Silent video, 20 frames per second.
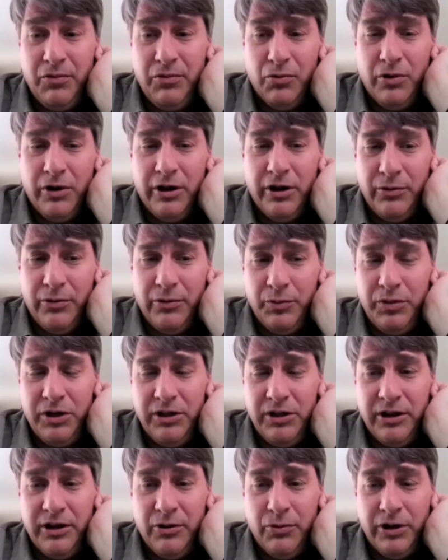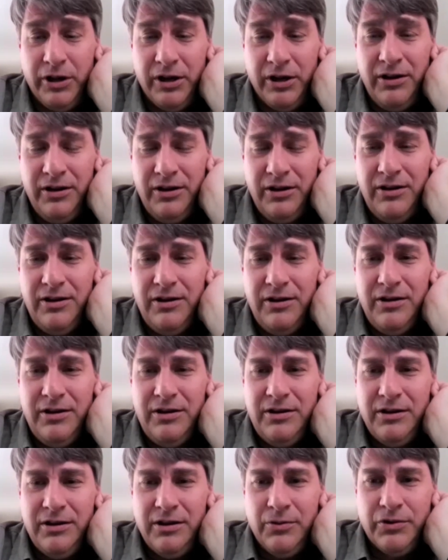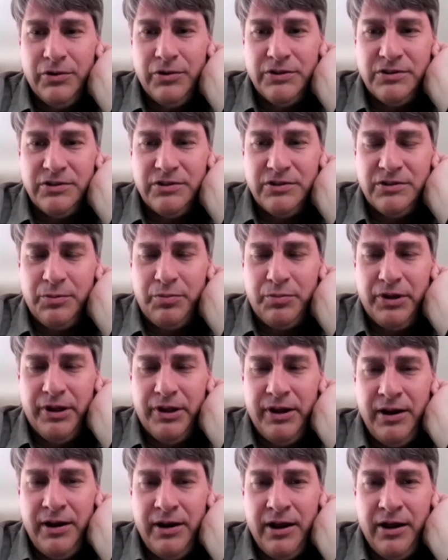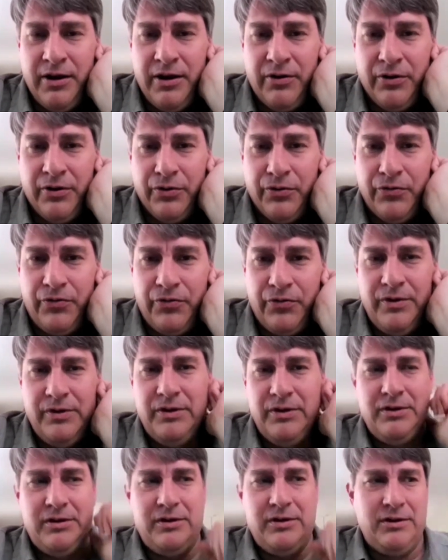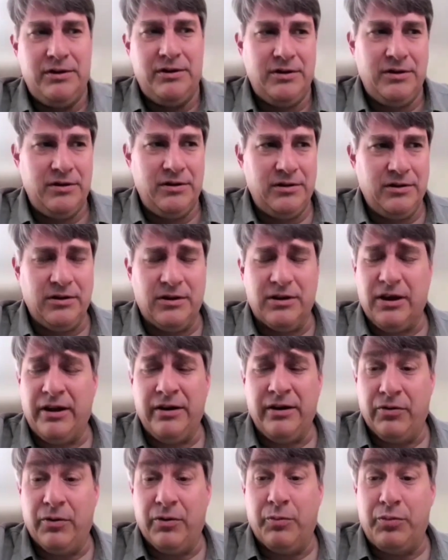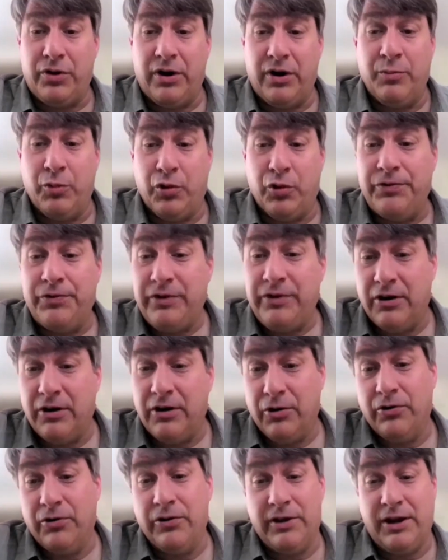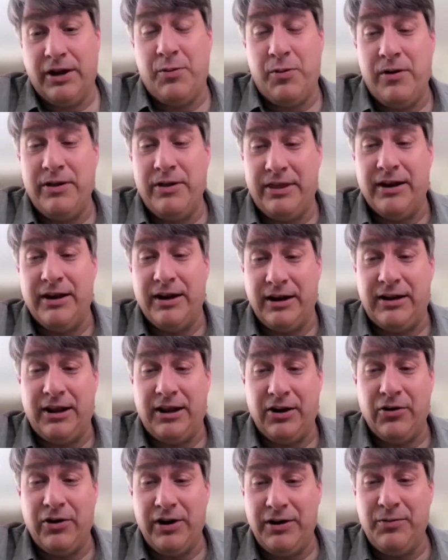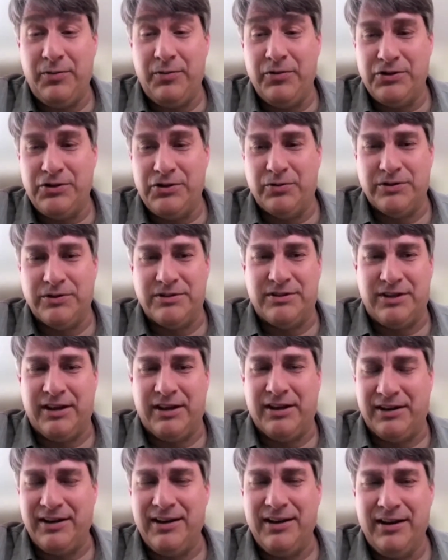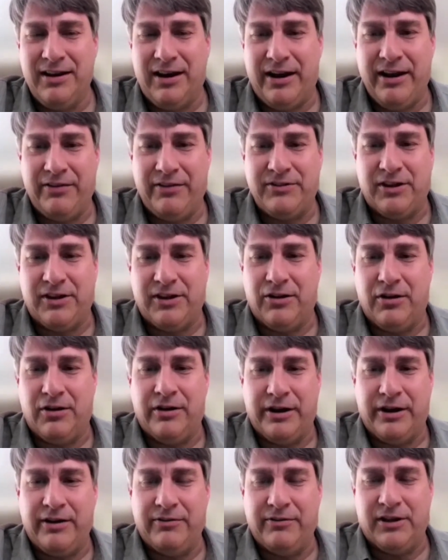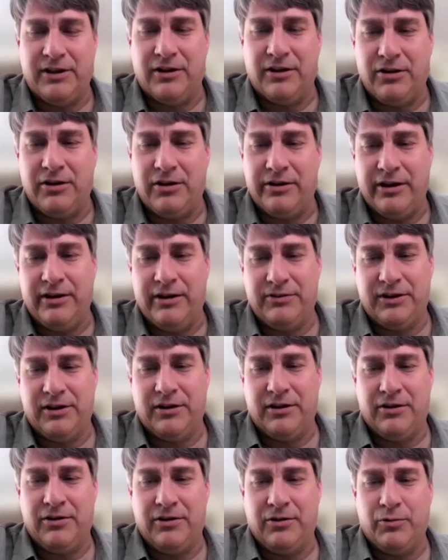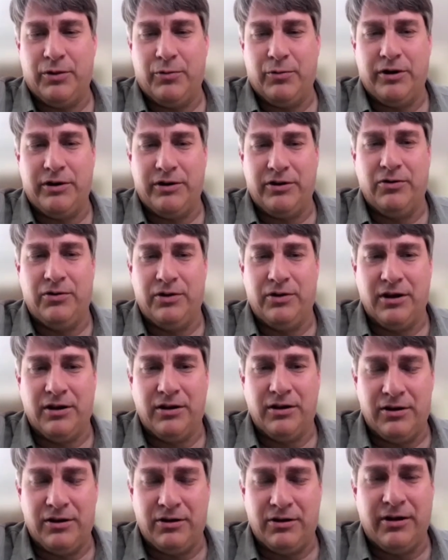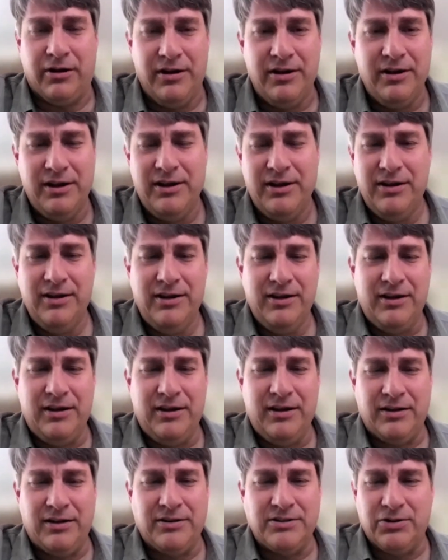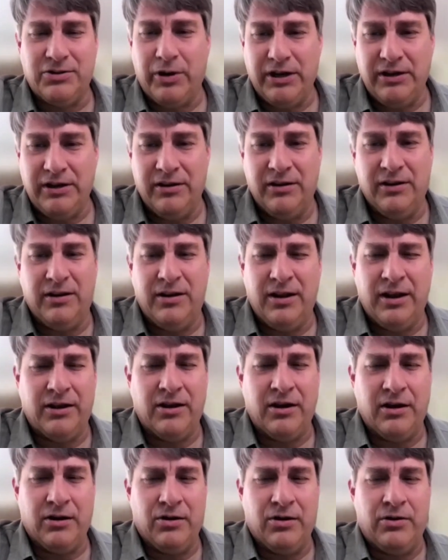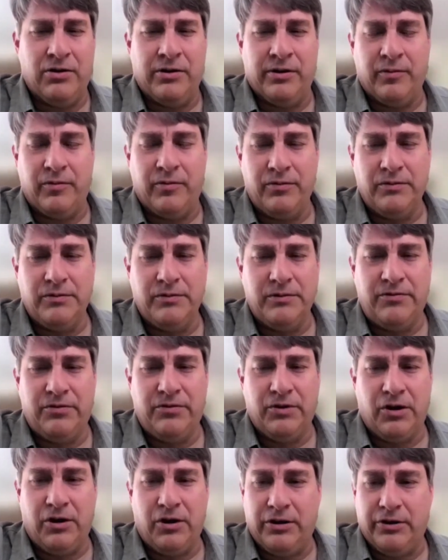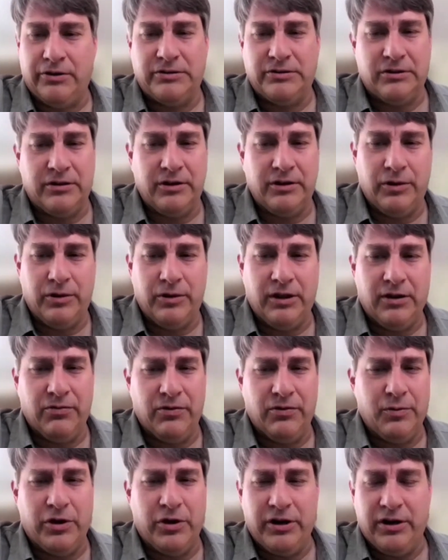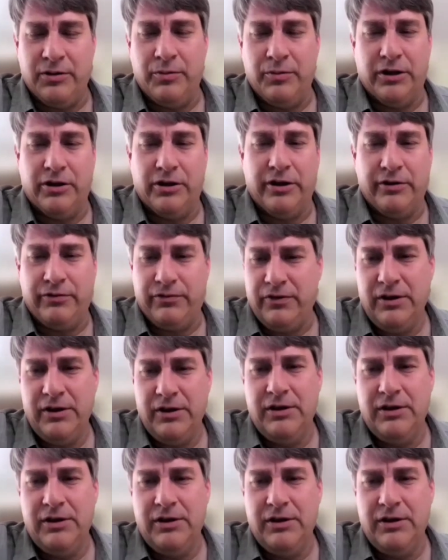or why I would be that way. It was just the playing out of kind of a primal terror that I carried, which was that I have to get along. I have to get along. I have to get along. What do I do to get along? And so I did. I got along flawlessly with everybody in my life.